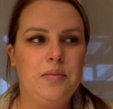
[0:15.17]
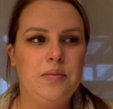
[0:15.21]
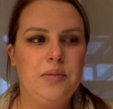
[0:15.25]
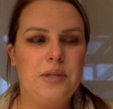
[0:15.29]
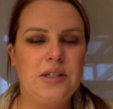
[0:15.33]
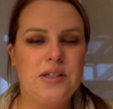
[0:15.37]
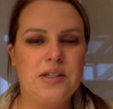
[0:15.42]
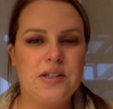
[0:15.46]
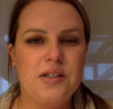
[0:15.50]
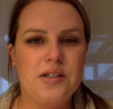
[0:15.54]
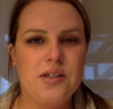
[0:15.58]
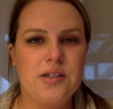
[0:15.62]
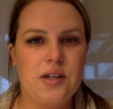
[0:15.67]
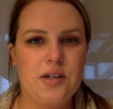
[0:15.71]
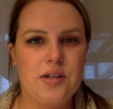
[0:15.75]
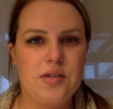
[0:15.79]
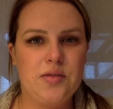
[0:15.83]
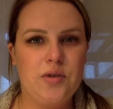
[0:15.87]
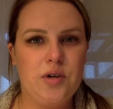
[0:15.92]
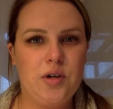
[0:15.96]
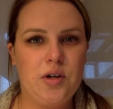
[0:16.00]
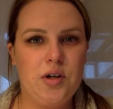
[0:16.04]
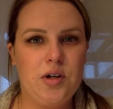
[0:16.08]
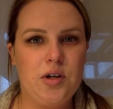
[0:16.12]
be
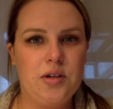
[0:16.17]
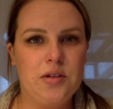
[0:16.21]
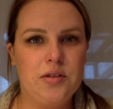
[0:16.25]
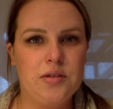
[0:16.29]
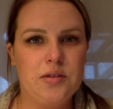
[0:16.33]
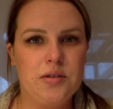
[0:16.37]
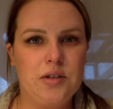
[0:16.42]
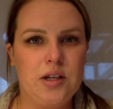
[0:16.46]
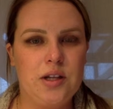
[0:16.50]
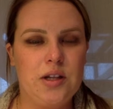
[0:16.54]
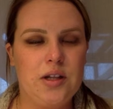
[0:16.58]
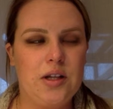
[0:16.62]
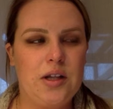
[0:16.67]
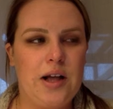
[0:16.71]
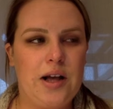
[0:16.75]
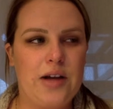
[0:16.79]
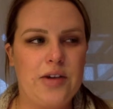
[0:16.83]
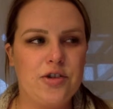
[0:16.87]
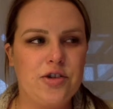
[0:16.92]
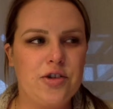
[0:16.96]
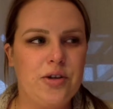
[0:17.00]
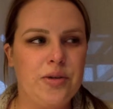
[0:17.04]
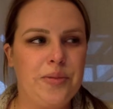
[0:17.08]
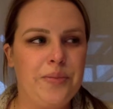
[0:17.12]
successful in the
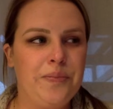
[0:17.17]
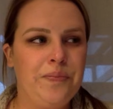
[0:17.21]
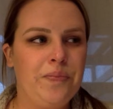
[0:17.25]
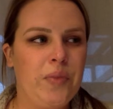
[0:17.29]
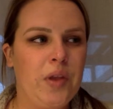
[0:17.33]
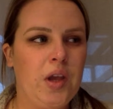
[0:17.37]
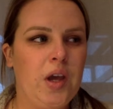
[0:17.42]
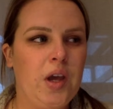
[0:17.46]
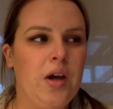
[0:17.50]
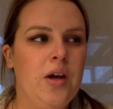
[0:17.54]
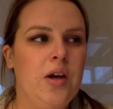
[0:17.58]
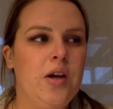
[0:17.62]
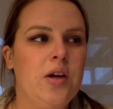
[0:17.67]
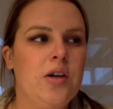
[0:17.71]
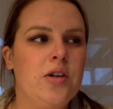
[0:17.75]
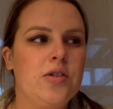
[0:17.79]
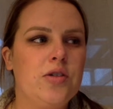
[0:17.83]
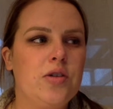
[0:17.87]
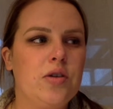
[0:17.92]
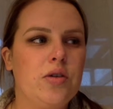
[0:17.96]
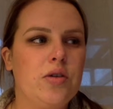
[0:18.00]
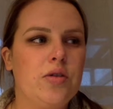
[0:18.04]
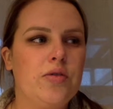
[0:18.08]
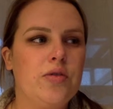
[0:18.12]
classroom.
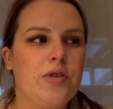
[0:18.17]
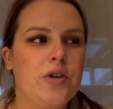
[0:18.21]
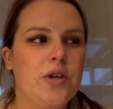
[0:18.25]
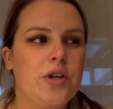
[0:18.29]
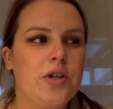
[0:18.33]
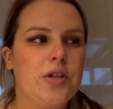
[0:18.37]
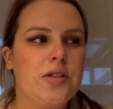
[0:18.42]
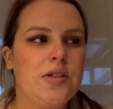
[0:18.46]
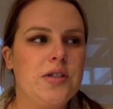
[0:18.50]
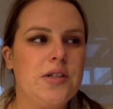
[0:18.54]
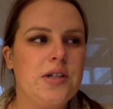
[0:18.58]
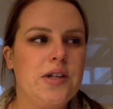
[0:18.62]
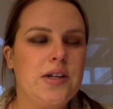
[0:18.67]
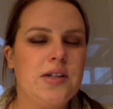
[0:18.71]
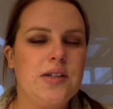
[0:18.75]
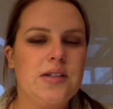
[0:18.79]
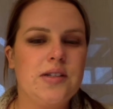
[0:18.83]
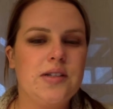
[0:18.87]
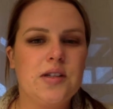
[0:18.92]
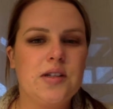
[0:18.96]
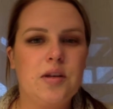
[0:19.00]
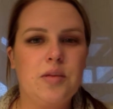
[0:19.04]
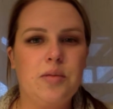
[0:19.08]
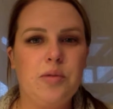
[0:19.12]
So the first
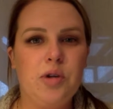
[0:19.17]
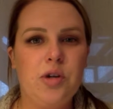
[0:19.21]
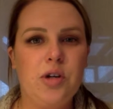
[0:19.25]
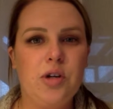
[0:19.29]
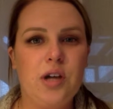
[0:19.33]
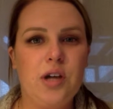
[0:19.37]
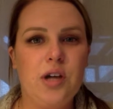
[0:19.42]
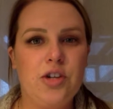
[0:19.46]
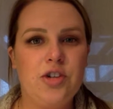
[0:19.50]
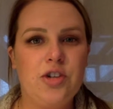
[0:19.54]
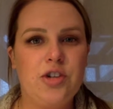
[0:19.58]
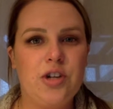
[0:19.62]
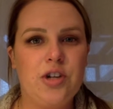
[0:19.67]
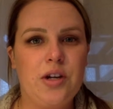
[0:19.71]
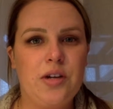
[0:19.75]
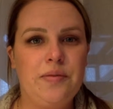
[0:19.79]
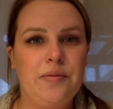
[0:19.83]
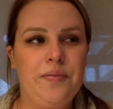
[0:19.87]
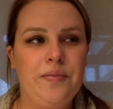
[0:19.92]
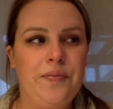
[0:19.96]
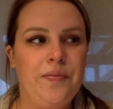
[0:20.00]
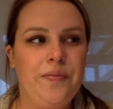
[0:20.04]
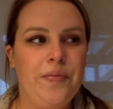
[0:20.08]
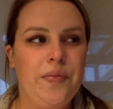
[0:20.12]
is
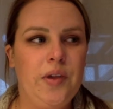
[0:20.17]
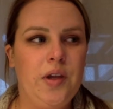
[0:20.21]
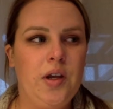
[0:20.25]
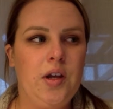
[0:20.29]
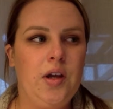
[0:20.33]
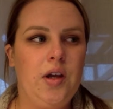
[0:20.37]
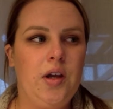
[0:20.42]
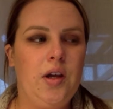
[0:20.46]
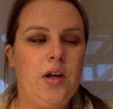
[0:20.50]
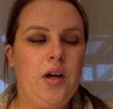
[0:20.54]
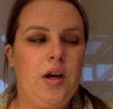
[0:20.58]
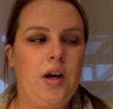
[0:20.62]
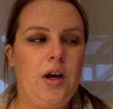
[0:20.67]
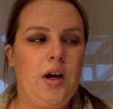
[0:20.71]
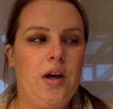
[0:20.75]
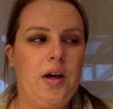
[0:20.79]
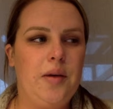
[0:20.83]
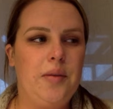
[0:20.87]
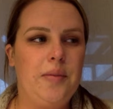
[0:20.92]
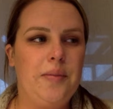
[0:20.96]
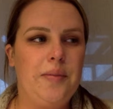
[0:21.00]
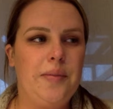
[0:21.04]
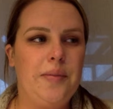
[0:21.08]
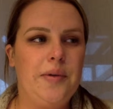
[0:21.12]
communication.
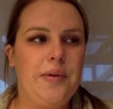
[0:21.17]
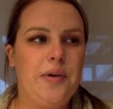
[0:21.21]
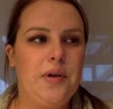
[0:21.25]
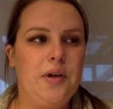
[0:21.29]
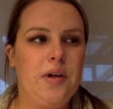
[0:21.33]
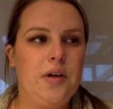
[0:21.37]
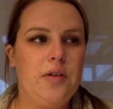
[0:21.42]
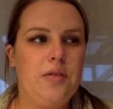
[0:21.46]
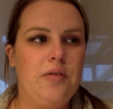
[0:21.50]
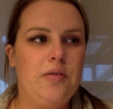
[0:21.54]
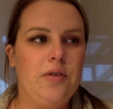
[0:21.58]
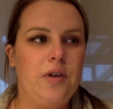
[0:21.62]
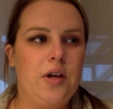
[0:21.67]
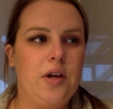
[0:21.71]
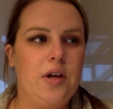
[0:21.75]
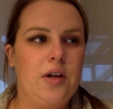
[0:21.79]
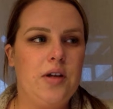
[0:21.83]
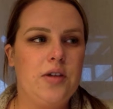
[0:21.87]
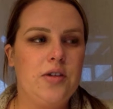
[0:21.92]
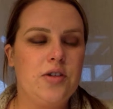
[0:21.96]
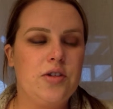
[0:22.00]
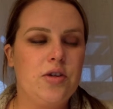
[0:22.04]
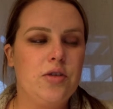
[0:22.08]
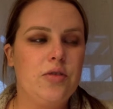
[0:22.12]
Um,
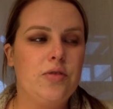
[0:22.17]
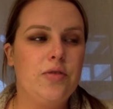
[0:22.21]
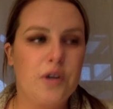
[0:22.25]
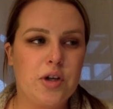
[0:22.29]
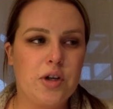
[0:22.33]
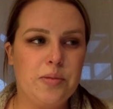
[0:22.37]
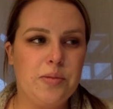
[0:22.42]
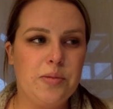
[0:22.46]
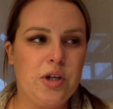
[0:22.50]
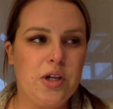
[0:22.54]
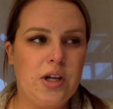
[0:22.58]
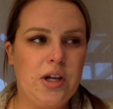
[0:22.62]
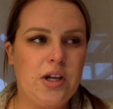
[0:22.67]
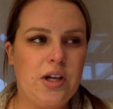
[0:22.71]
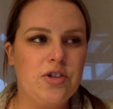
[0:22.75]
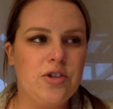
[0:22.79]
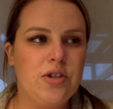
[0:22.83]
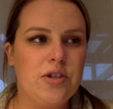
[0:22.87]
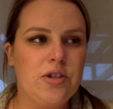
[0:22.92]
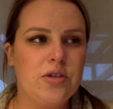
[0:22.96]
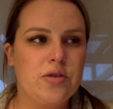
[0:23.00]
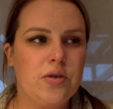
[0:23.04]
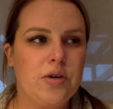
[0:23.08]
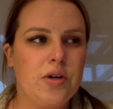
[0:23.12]
and so for
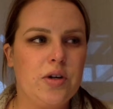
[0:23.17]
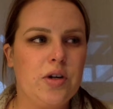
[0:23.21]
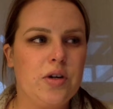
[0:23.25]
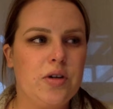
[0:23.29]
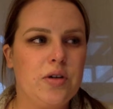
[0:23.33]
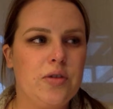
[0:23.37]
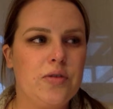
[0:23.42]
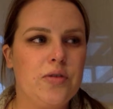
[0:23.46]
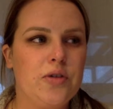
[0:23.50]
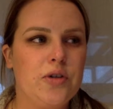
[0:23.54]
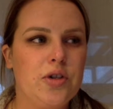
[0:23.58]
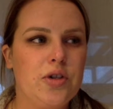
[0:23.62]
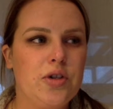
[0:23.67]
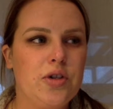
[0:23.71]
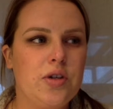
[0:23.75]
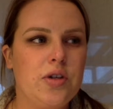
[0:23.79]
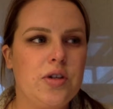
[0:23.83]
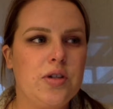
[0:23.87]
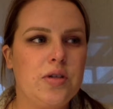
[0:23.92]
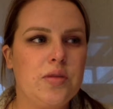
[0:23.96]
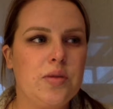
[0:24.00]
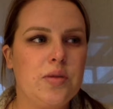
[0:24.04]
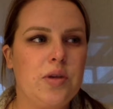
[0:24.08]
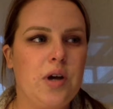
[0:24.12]
communication is critical for
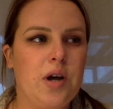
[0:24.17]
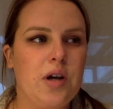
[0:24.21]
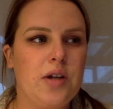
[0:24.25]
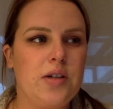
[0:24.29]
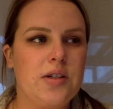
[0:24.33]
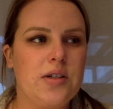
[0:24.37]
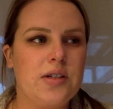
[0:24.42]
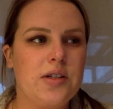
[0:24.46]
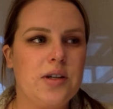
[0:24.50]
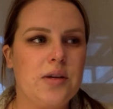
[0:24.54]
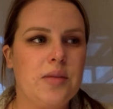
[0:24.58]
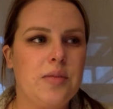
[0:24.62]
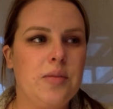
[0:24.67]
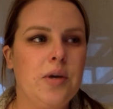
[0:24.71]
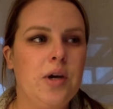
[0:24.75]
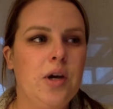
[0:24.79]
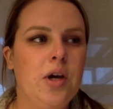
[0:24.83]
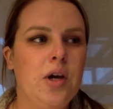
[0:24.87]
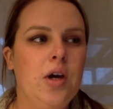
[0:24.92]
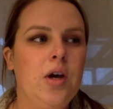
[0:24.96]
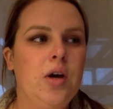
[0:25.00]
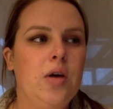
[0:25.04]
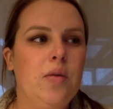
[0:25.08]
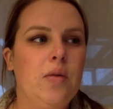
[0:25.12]
students with autism,
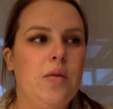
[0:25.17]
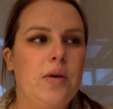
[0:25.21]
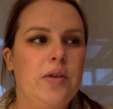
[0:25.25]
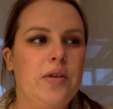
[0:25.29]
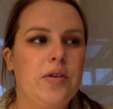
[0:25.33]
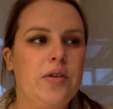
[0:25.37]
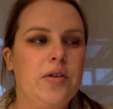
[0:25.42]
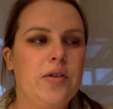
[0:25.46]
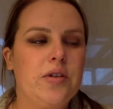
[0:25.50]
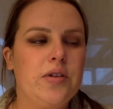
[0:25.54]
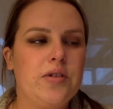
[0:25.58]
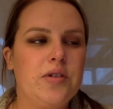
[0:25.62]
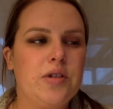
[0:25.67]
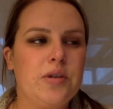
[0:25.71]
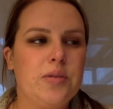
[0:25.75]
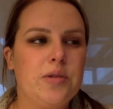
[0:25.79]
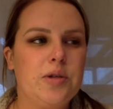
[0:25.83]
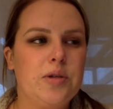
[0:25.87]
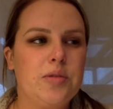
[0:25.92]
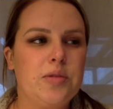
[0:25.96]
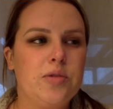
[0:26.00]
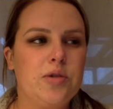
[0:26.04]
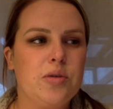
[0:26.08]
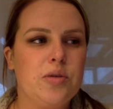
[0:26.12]
whether their
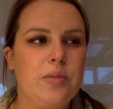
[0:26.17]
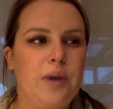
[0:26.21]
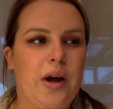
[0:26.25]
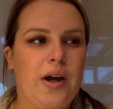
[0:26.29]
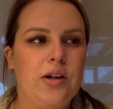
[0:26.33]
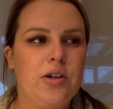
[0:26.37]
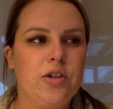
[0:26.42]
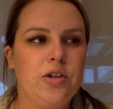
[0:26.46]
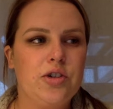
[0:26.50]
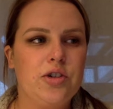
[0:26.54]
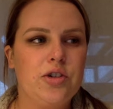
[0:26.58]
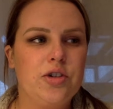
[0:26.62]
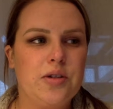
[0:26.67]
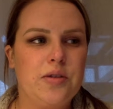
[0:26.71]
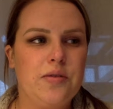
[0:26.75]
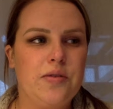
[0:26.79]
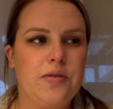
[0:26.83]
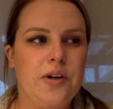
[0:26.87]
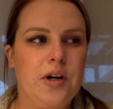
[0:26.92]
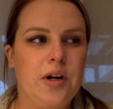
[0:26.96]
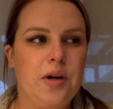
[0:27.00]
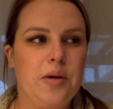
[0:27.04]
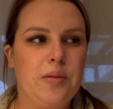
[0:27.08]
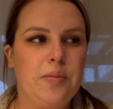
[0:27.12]
symptoms are mild or
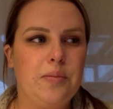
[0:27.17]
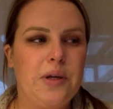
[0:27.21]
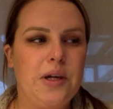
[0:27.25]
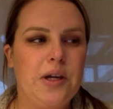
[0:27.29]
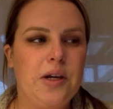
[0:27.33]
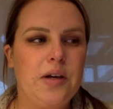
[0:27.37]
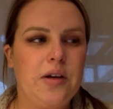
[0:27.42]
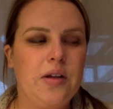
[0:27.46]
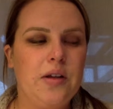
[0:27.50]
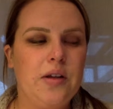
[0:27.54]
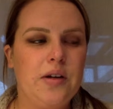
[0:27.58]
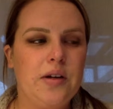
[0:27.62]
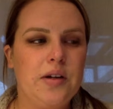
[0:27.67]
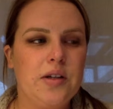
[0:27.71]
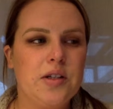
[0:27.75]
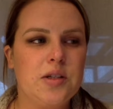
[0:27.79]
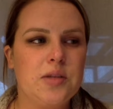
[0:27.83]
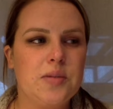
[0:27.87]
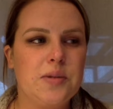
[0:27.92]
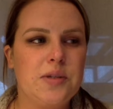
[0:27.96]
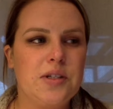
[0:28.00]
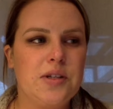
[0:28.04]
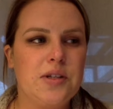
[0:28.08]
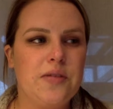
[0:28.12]
severe. Being clear and
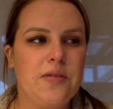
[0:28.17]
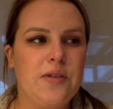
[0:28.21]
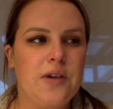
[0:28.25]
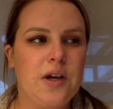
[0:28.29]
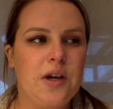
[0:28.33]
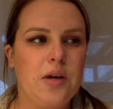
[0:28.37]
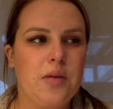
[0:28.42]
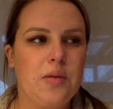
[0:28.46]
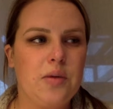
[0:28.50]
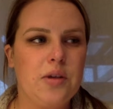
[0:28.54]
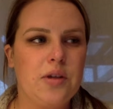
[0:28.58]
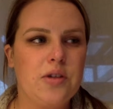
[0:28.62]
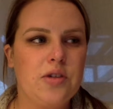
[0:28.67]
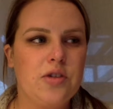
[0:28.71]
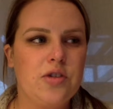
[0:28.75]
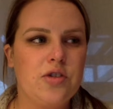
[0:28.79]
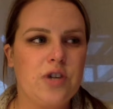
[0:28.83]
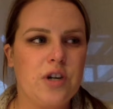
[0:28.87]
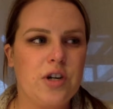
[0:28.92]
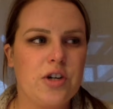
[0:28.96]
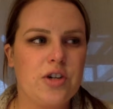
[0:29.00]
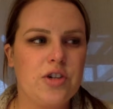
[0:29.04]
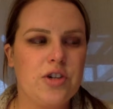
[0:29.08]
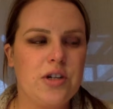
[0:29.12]
specific with
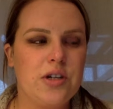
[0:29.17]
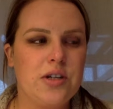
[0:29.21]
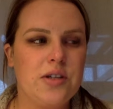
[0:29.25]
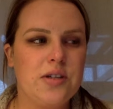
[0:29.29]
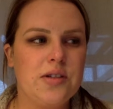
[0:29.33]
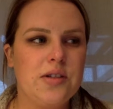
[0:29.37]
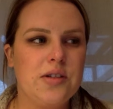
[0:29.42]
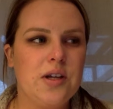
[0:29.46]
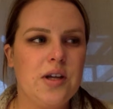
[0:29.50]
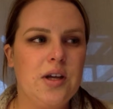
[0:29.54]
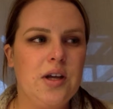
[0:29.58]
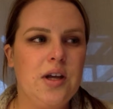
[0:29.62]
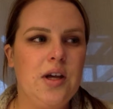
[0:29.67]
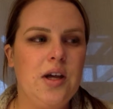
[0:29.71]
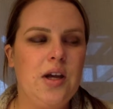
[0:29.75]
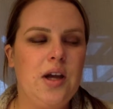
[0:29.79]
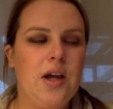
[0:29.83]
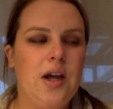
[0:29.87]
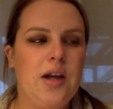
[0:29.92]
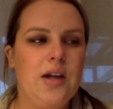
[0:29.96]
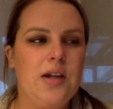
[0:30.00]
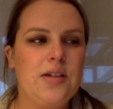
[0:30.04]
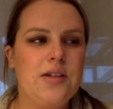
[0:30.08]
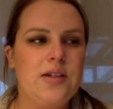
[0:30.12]
instructions
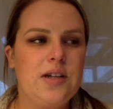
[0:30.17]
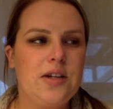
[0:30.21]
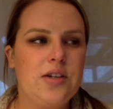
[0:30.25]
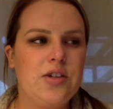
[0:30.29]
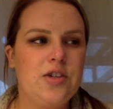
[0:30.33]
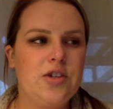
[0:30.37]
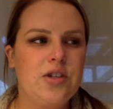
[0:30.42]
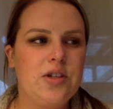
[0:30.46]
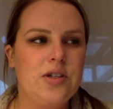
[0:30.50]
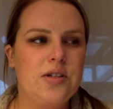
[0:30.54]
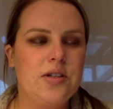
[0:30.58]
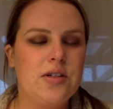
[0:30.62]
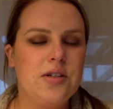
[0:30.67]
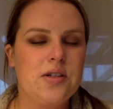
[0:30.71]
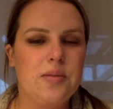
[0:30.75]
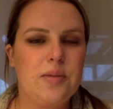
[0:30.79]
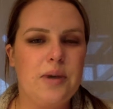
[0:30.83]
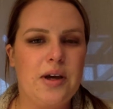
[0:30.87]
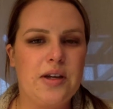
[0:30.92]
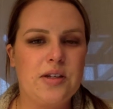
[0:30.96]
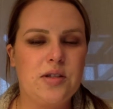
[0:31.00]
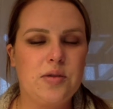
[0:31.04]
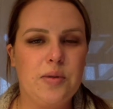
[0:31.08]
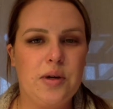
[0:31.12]
and intentions is the
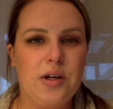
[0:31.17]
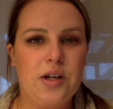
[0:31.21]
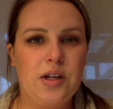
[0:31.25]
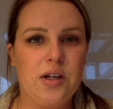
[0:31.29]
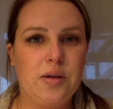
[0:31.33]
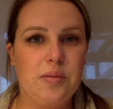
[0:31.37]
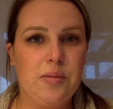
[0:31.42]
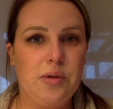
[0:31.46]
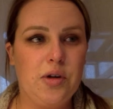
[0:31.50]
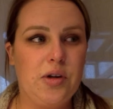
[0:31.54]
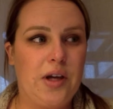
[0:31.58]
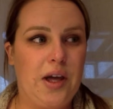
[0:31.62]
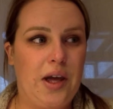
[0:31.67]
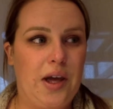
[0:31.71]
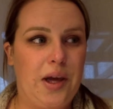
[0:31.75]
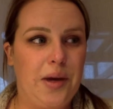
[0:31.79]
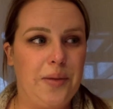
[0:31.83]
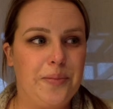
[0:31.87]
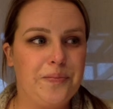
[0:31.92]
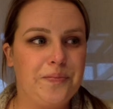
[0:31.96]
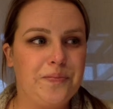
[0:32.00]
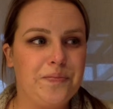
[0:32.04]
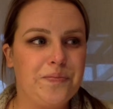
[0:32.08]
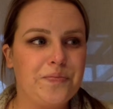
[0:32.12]
best way to
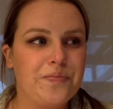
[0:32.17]
communicate.